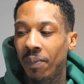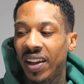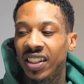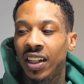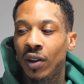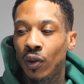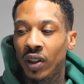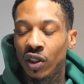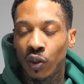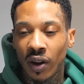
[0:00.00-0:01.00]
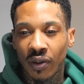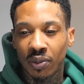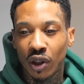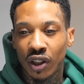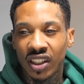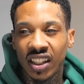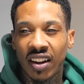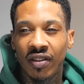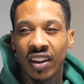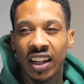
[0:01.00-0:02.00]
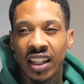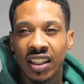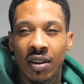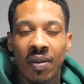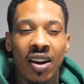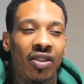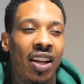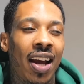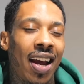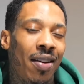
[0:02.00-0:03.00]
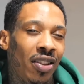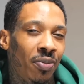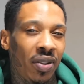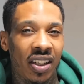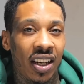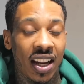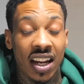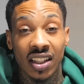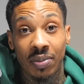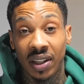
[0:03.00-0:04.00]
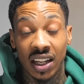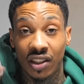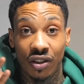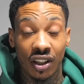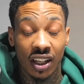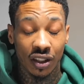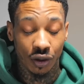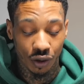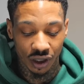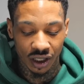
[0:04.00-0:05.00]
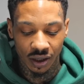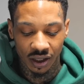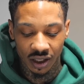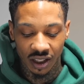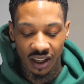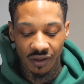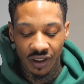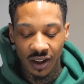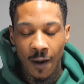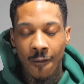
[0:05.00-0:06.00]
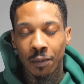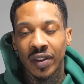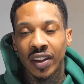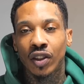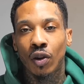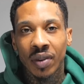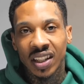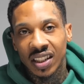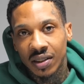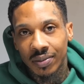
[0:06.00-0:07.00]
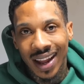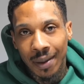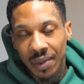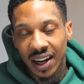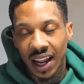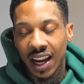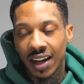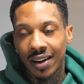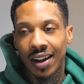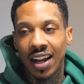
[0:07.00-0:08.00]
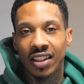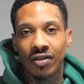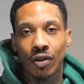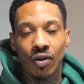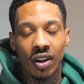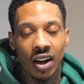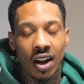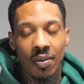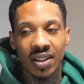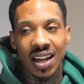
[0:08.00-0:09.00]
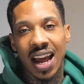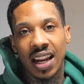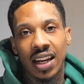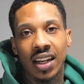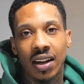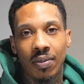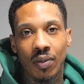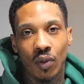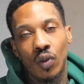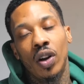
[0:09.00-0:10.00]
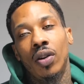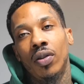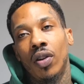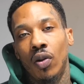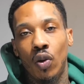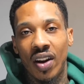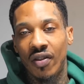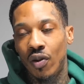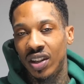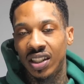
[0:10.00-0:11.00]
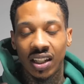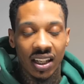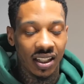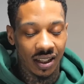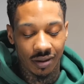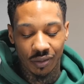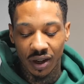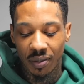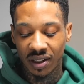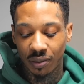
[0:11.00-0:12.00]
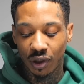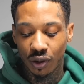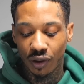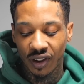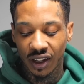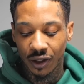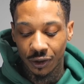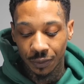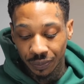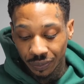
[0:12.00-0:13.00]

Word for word: I seen him with twin from 37. They did something outside. I just be seeing it. I just be catching everything that's going to the DMV. So me just not being a hater, I just wrote in the comments. I link up with whoever on this list and we can make some YouTube videos.